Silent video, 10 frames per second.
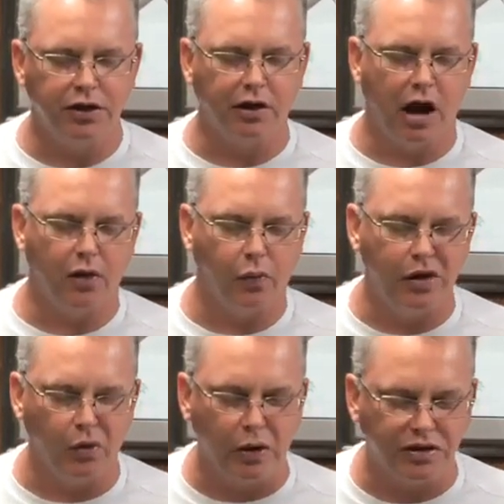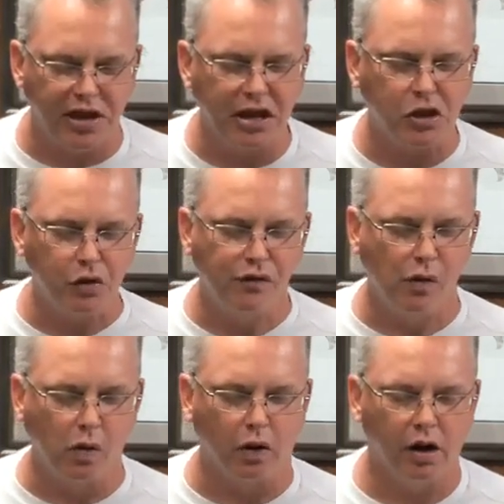Dear God, we, we thank you
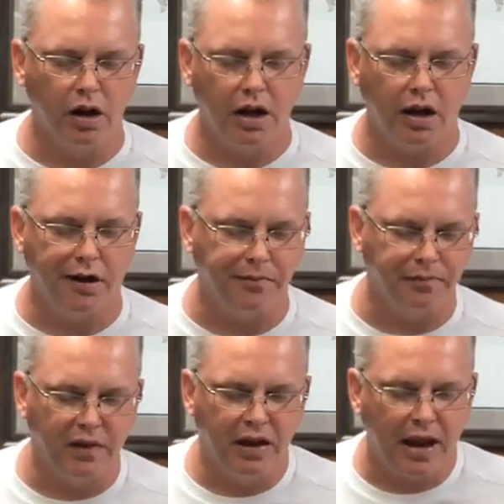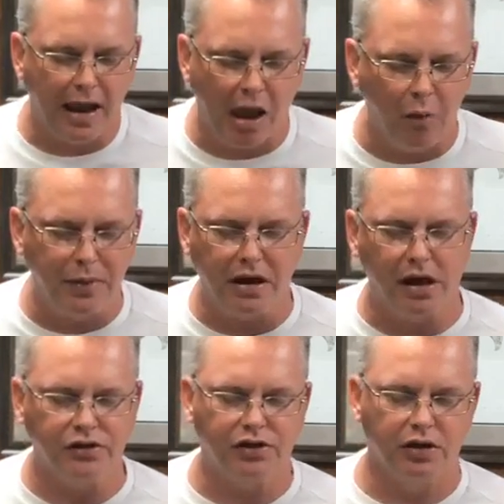for um,
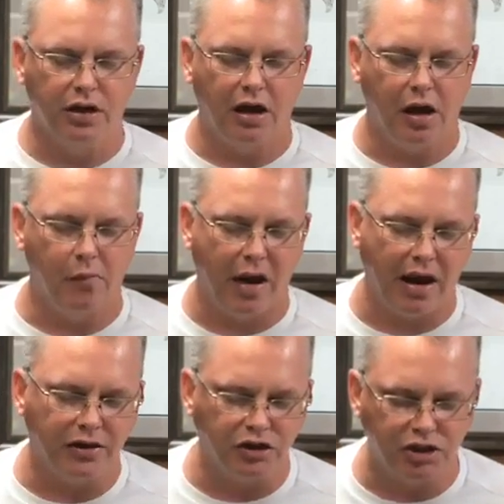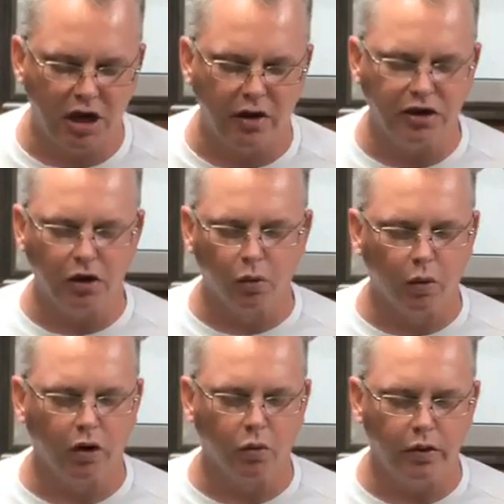helping us uh, by sharing your
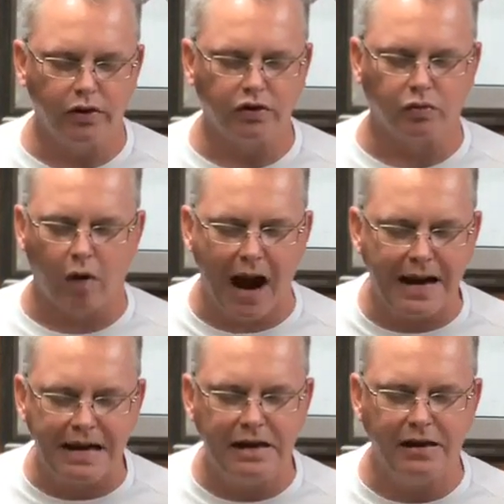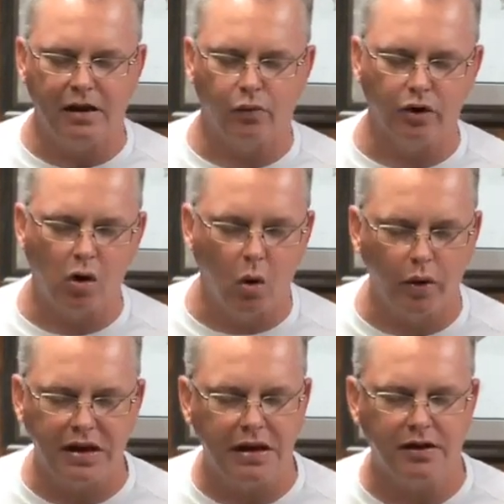word with us, writing it and
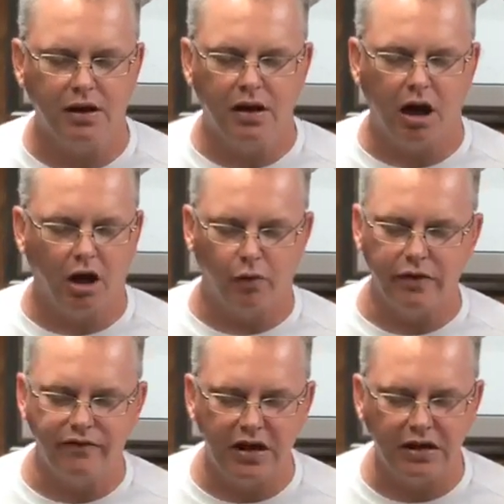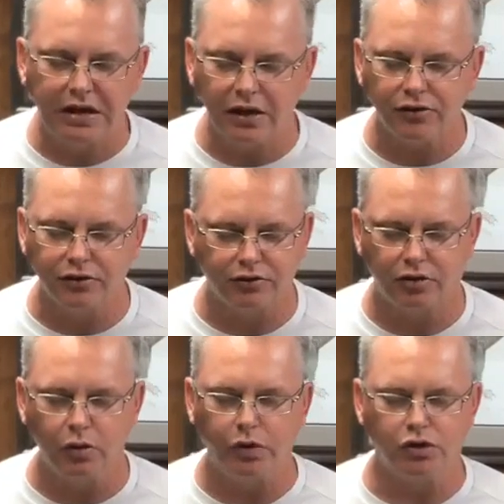recording it, uh, revealing it
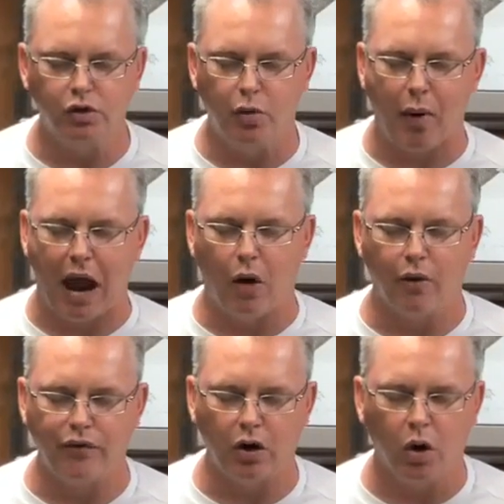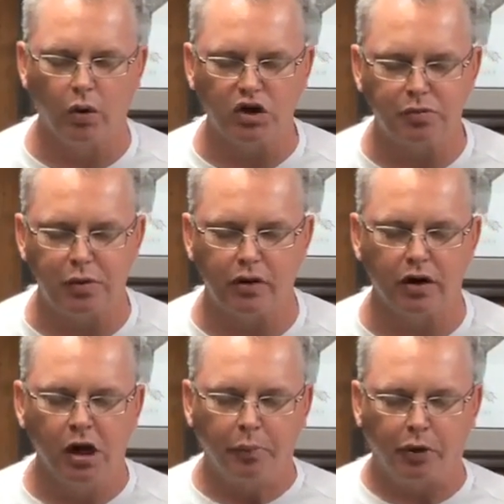to us through the power of your Holy
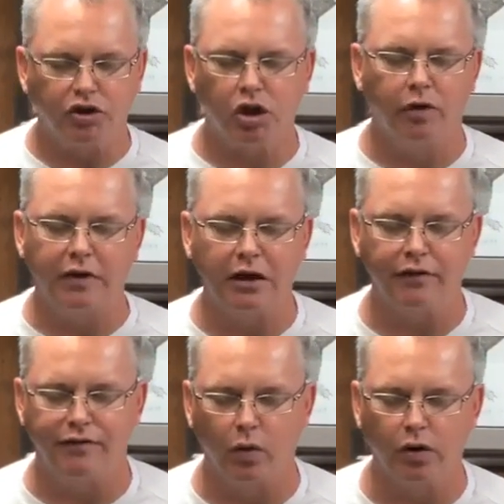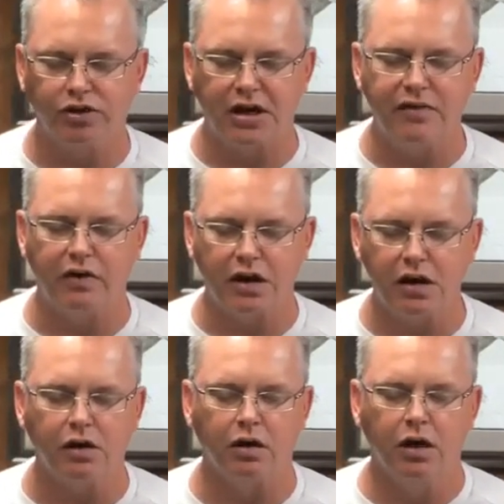Spirit, preserving it for us even
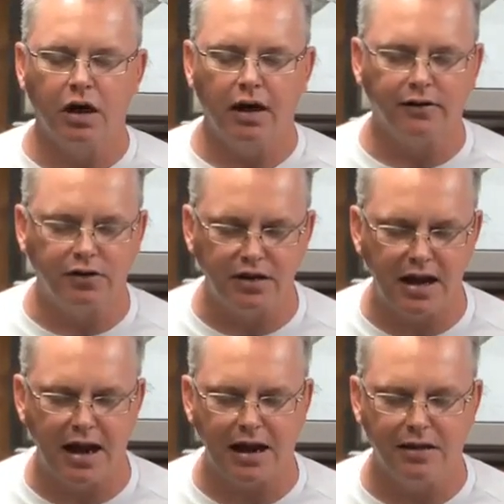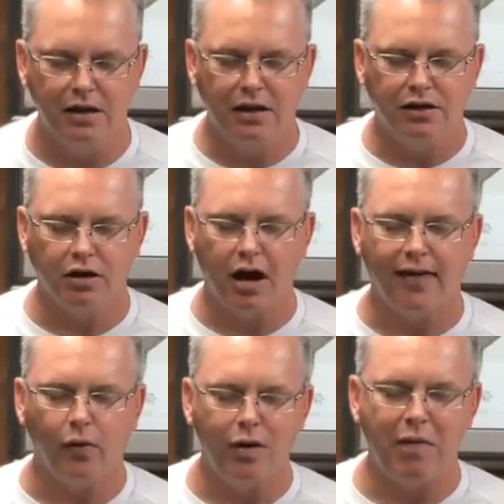here uh, today. Dear
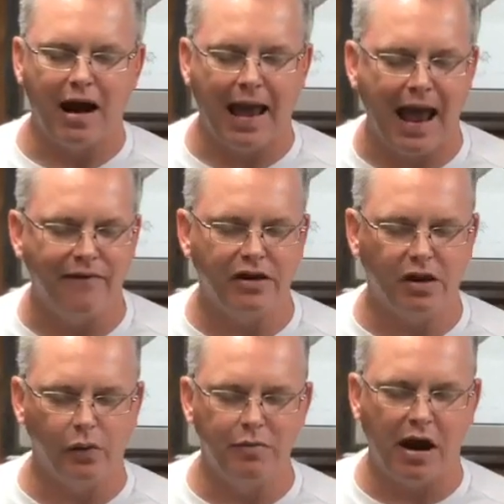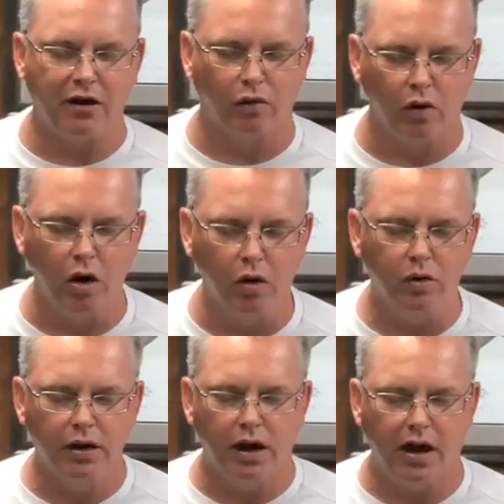God, that we might have it, that we might
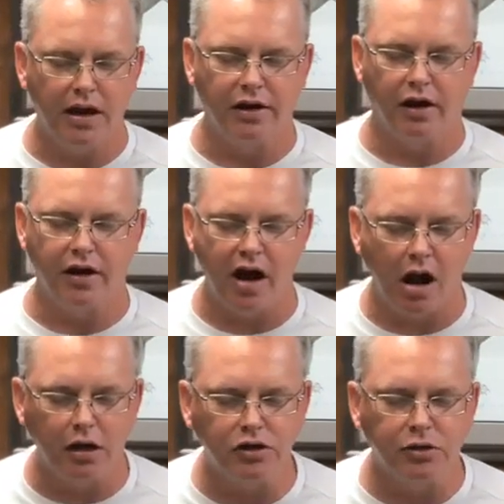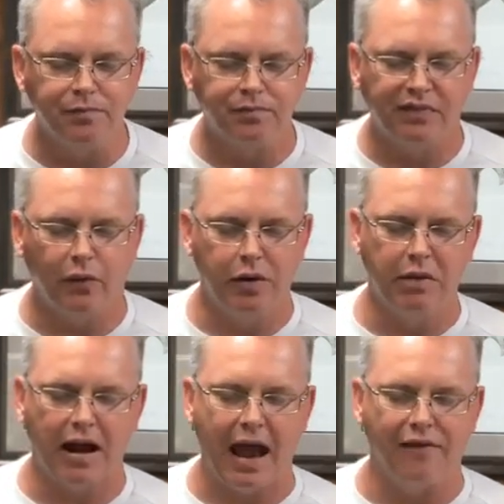grow uh, in our knowledge, that
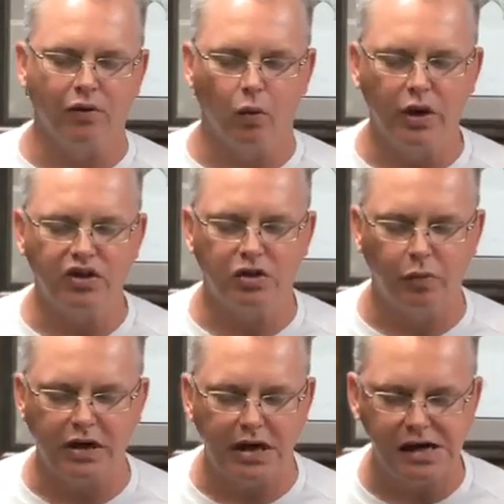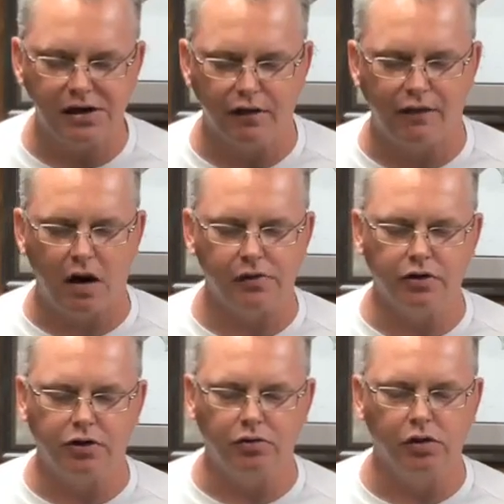we might have the wisdom we need, dear
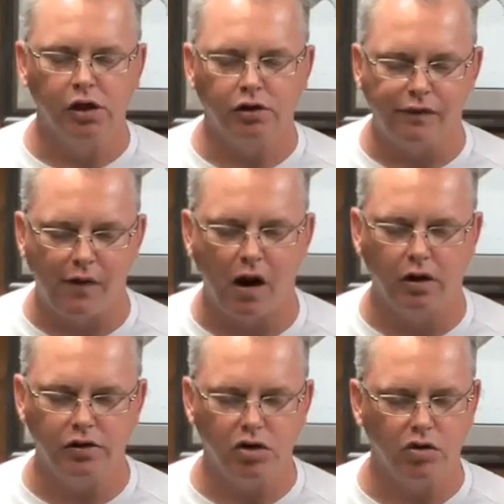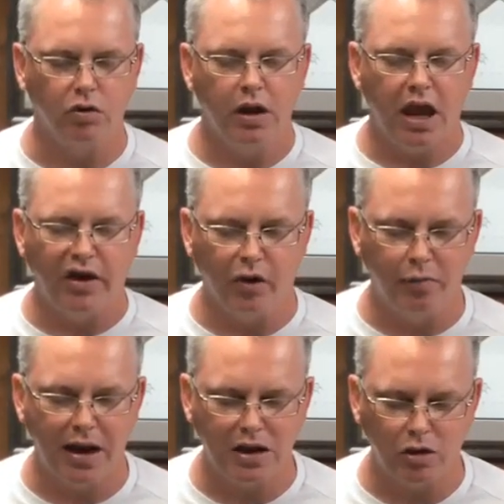Father, to, to follow you and
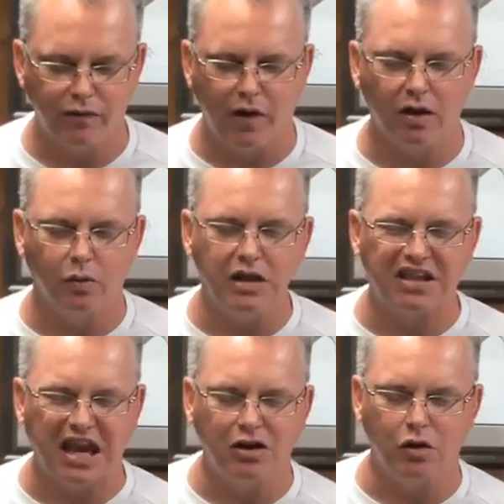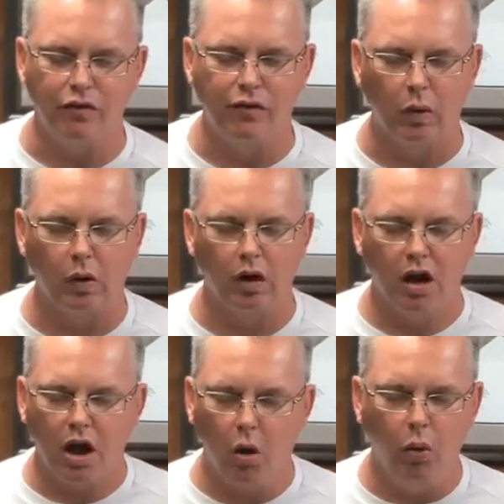obey you. Father, we thank you
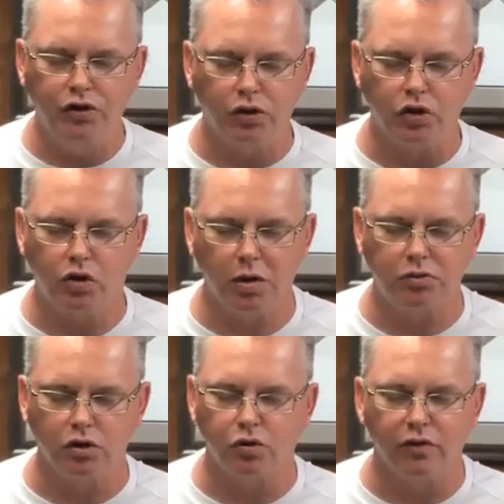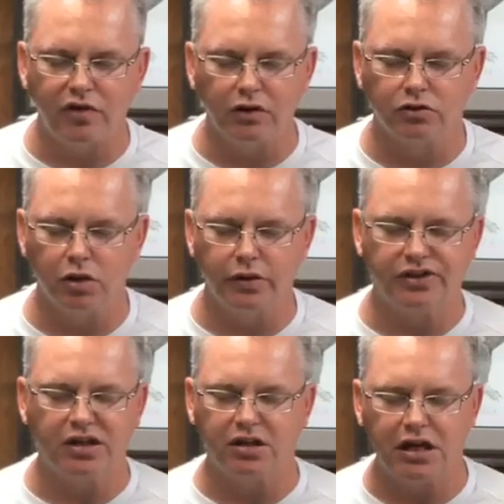for uh, what your scriptures reveal
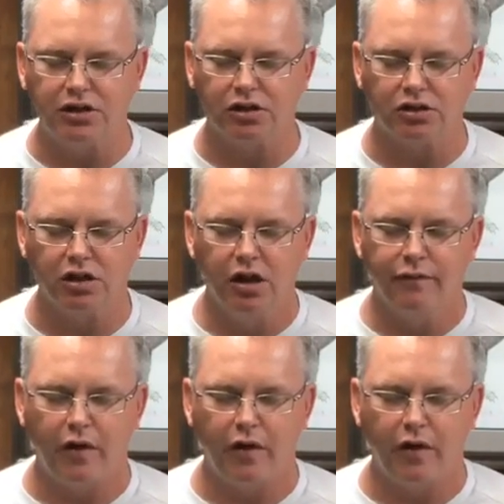to us and teach us.